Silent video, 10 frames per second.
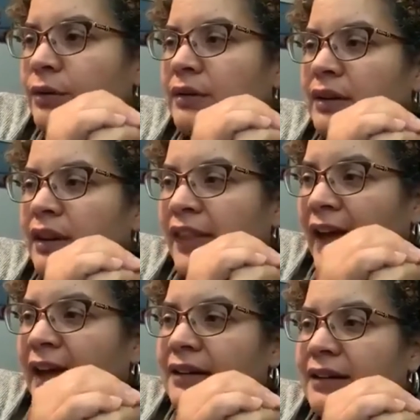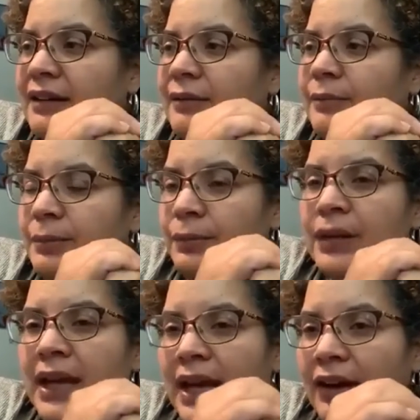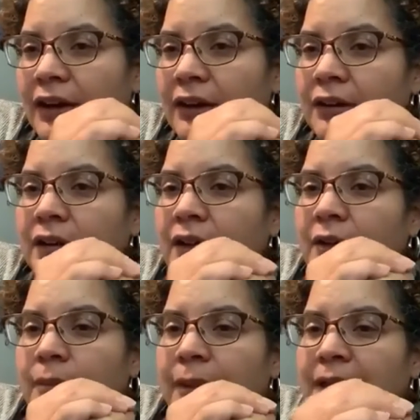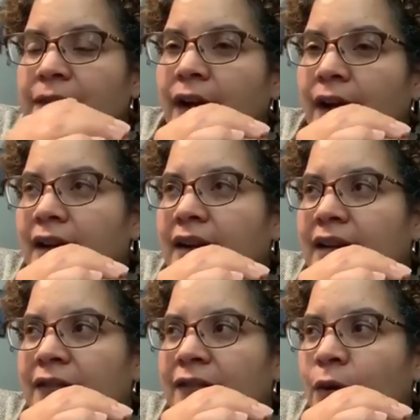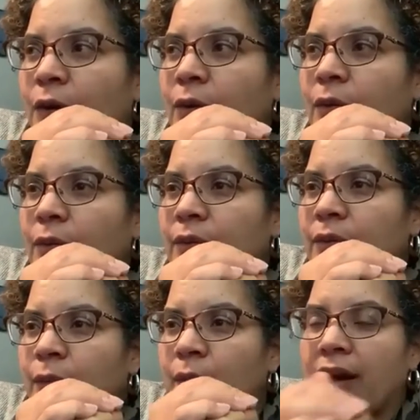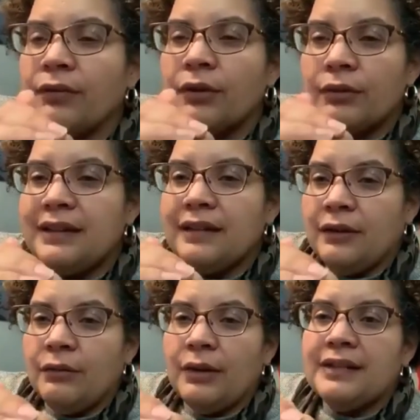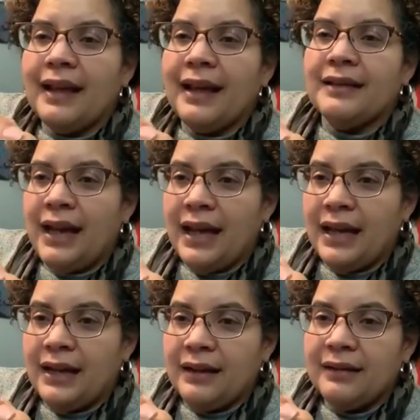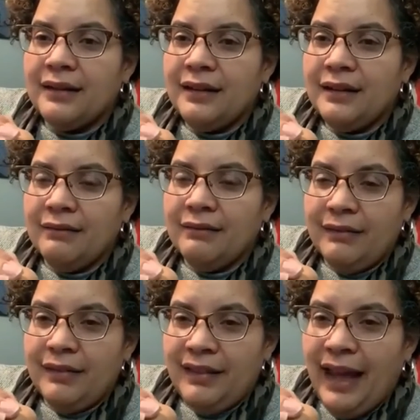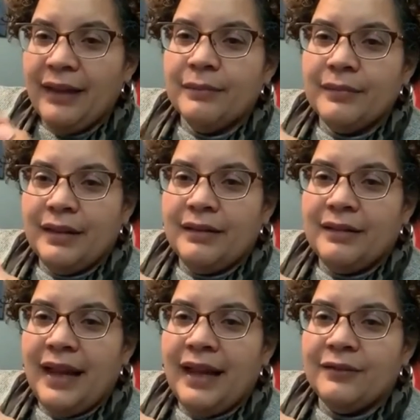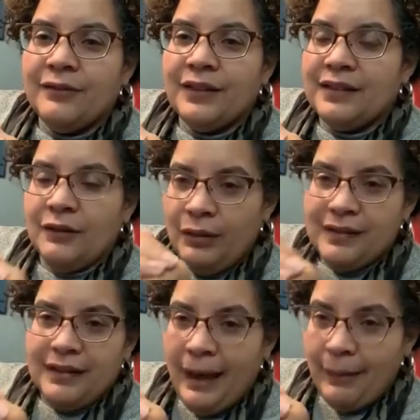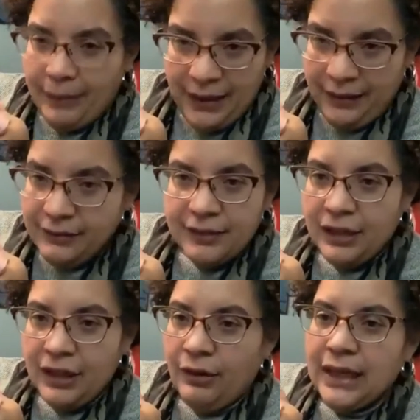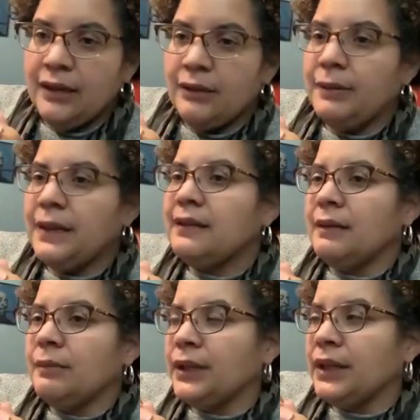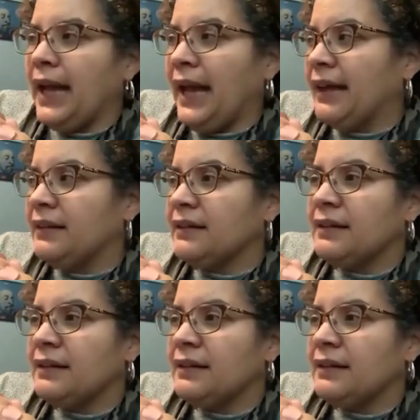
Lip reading: that people care, but for whatever reason it was that day, that visit wasn't happening, and it could be as simple as